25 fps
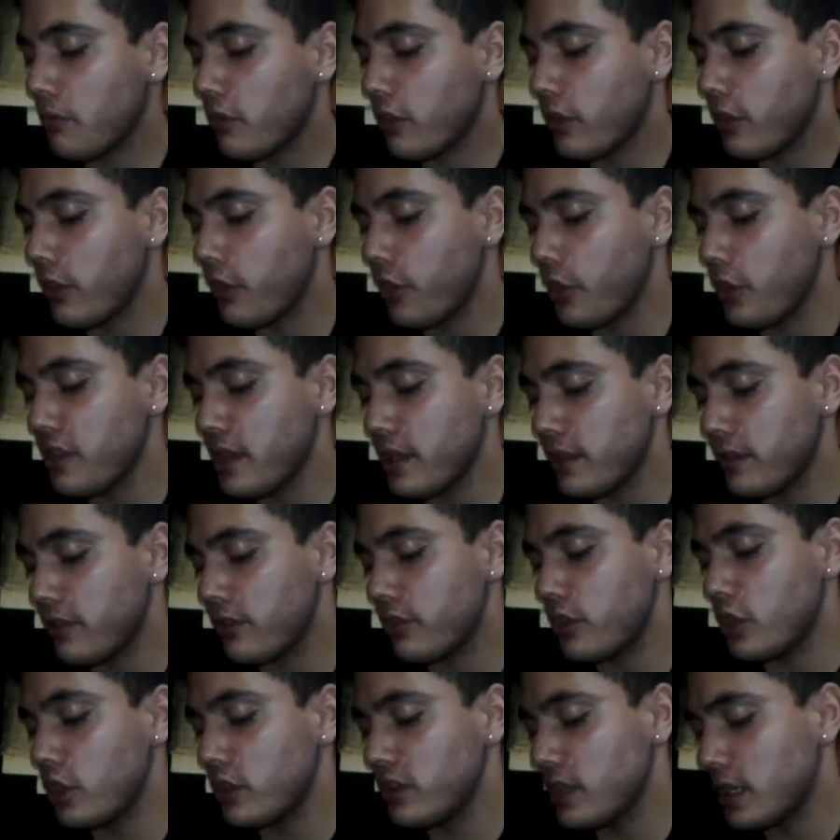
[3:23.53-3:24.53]
So the
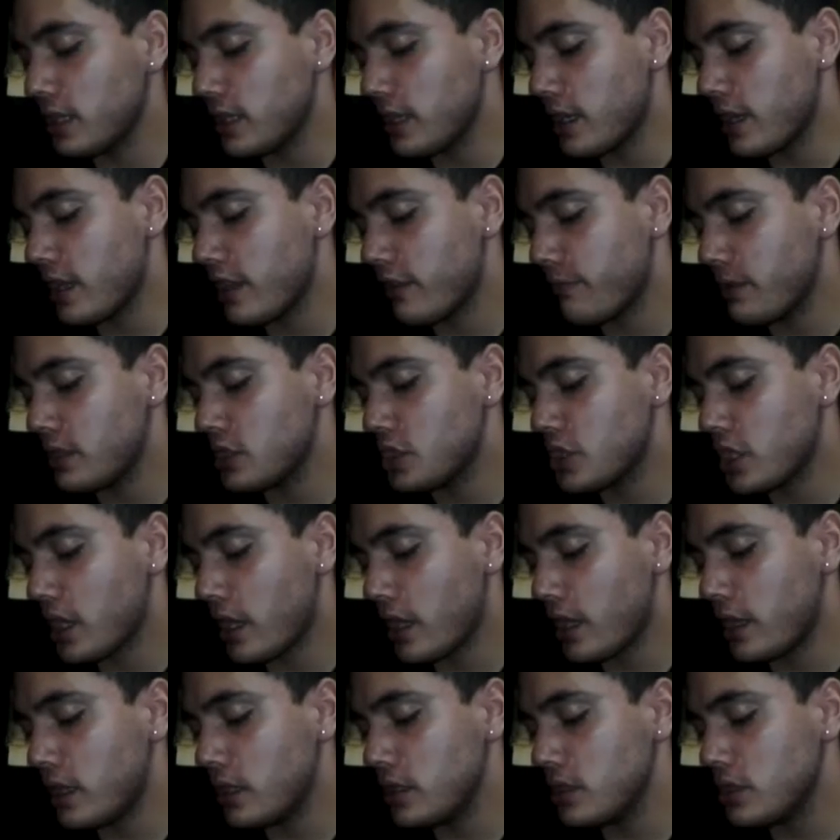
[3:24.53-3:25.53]
third thing that has been
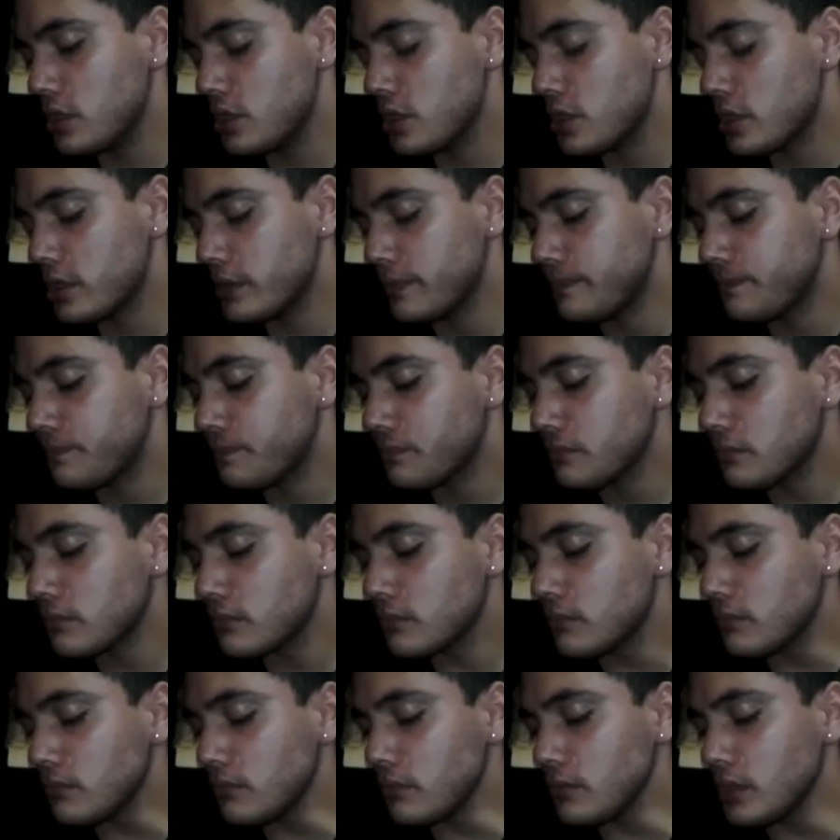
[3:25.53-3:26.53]
changed,
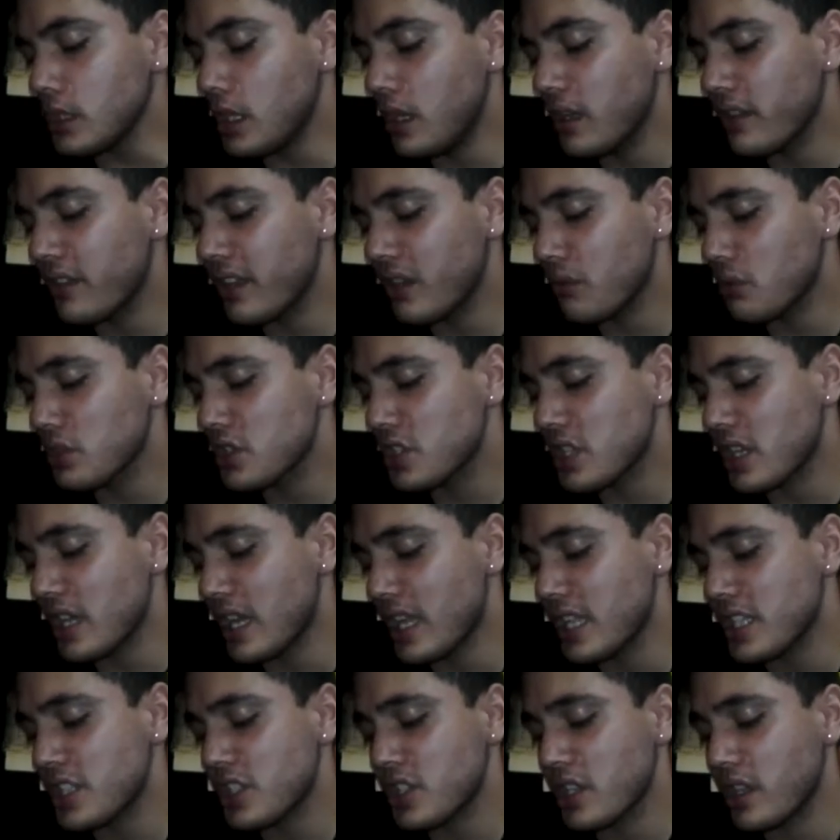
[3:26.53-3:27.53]
I think was the
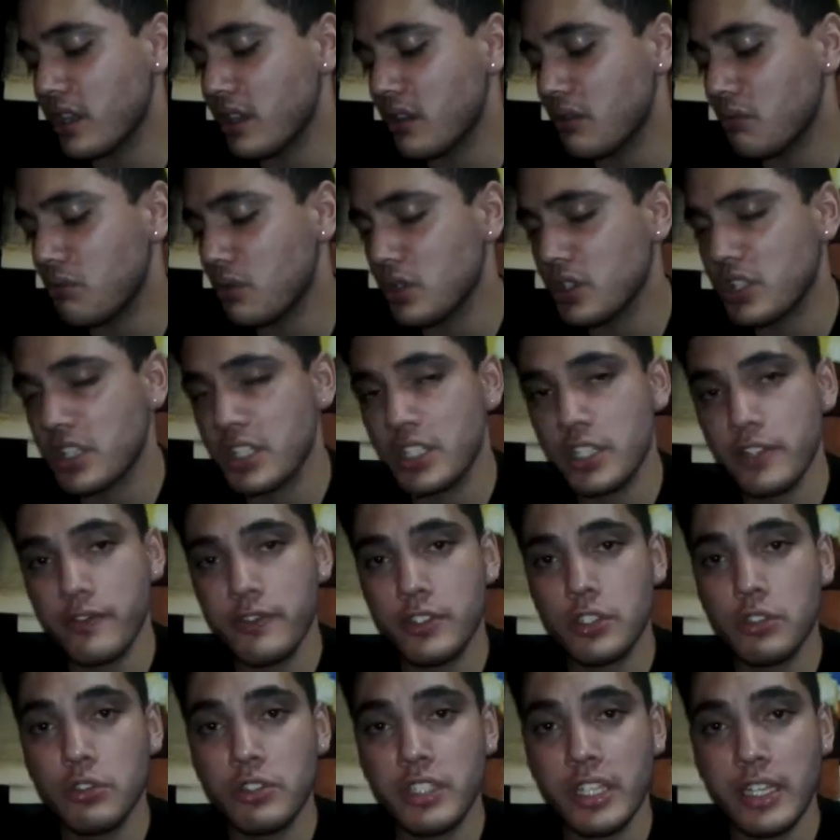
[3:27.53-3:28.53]
last thing, was the
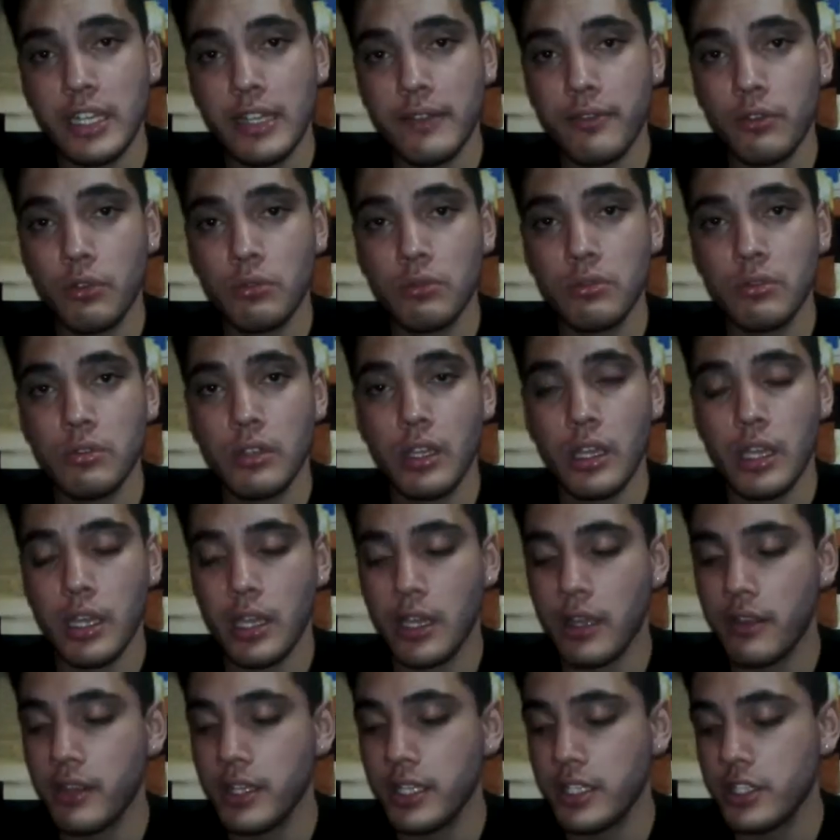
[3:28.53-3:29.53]
difficulty level.
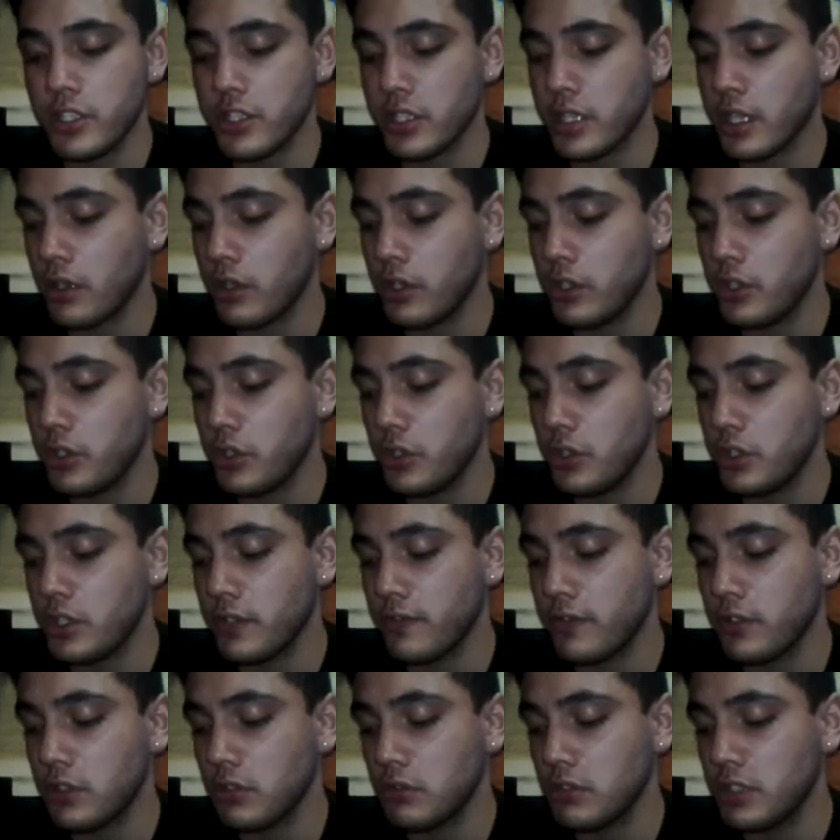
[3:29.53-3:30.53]
There's now a new
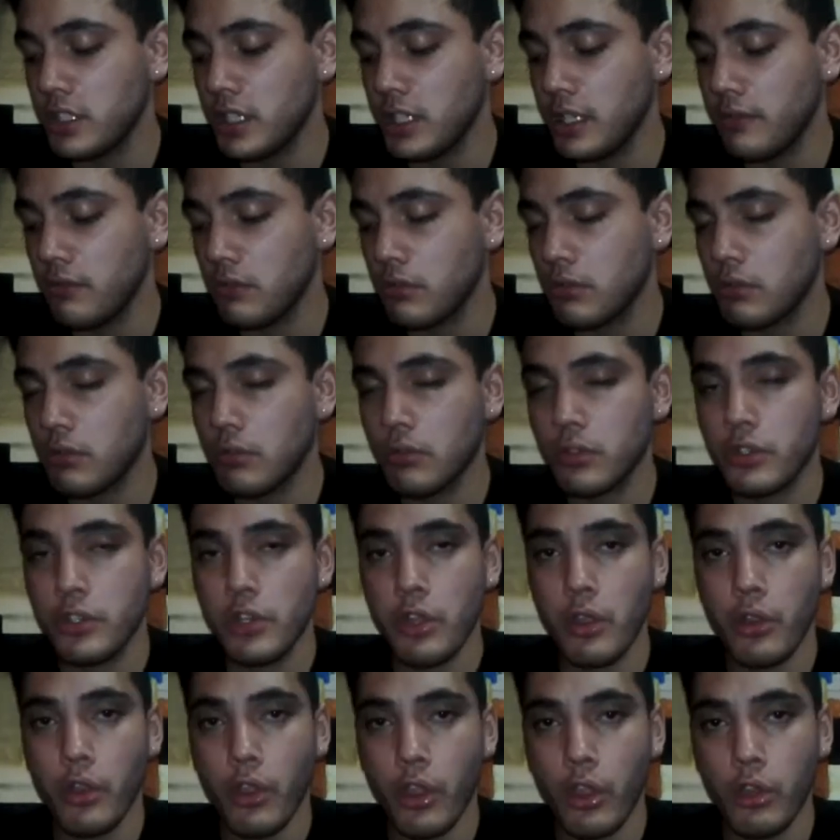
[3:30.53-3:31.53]
difficulty level called
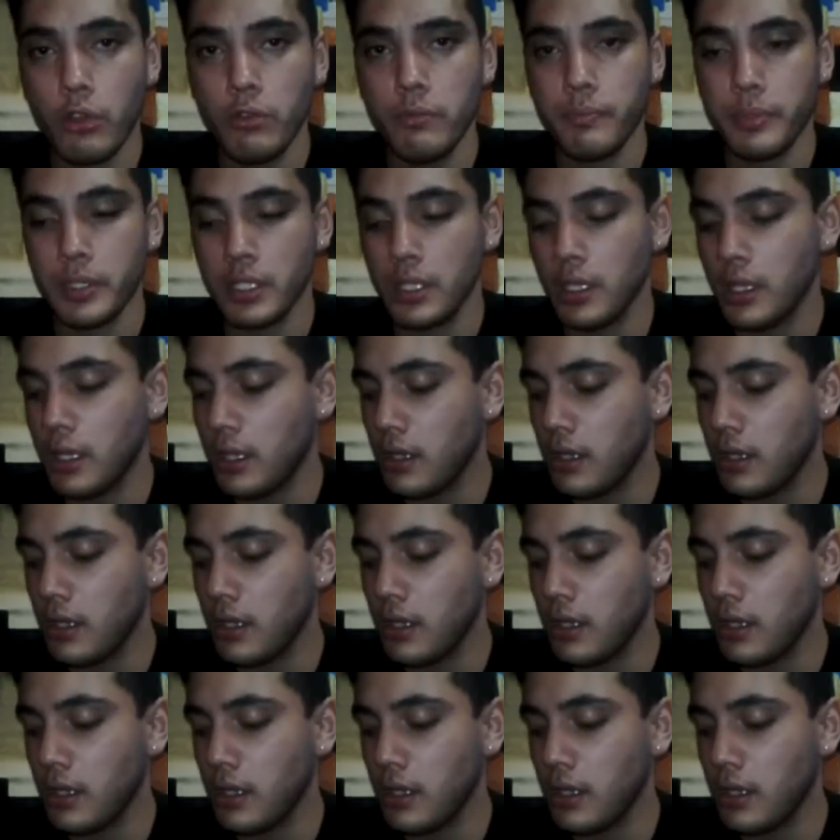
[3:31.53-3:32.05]
No Hope.